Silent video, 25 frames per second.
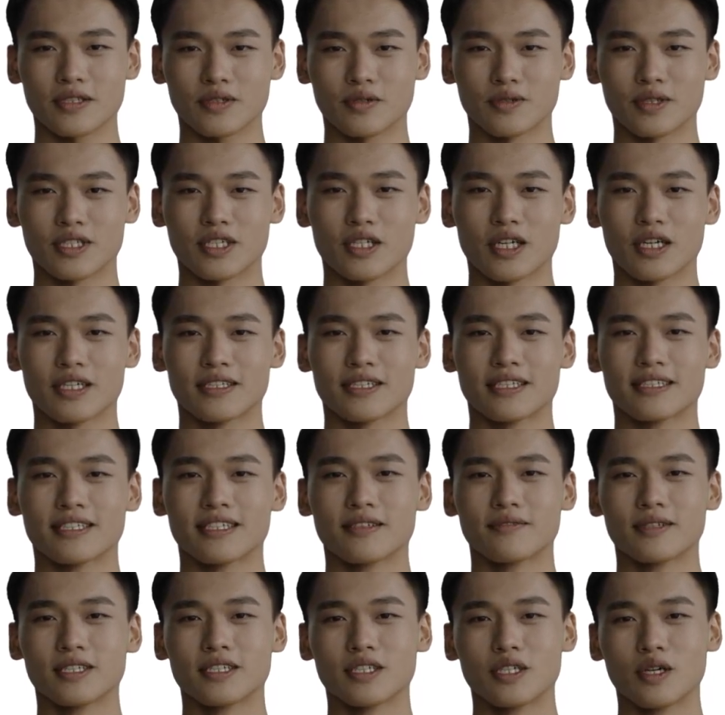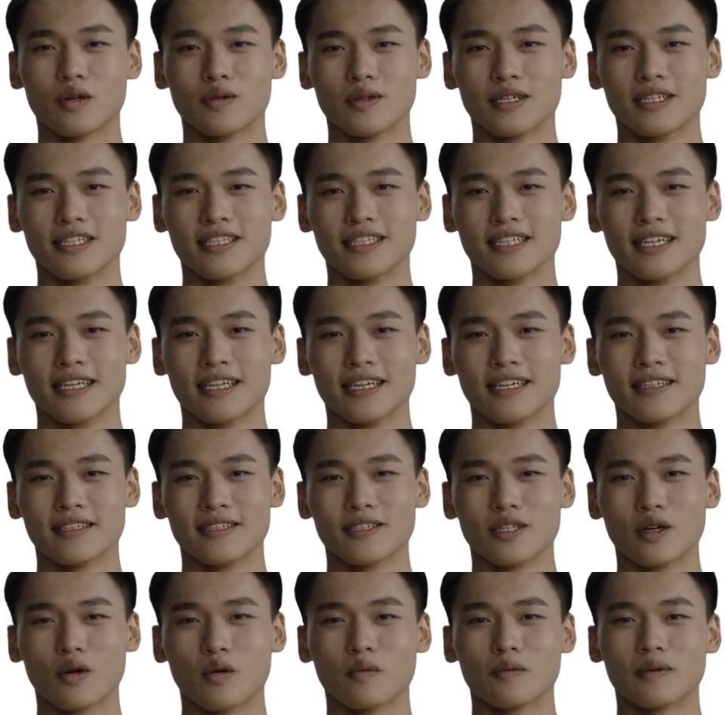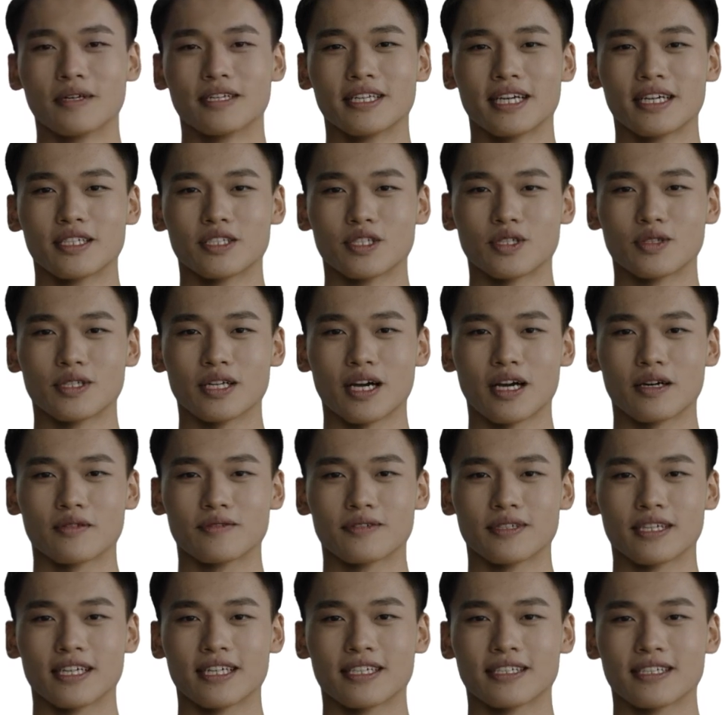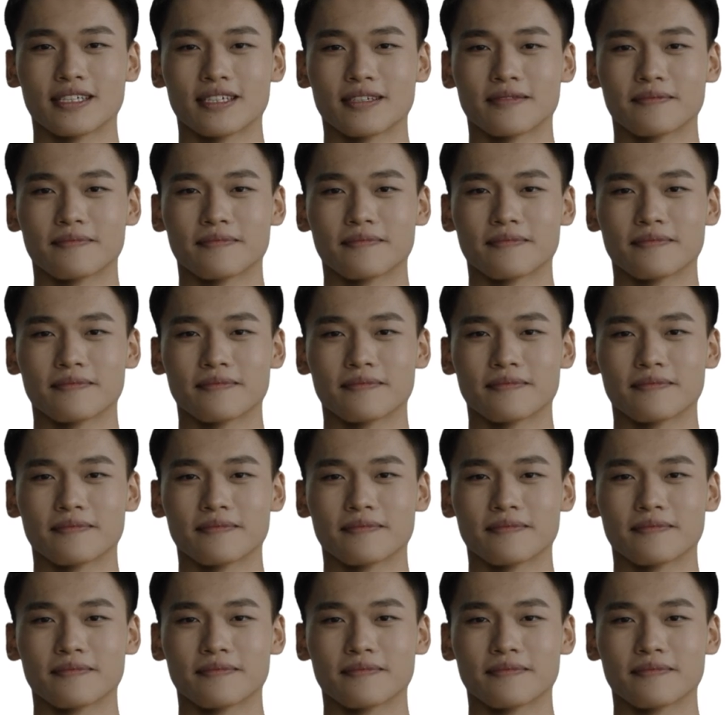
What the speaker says: regardless of encoding settings or potential conflicts.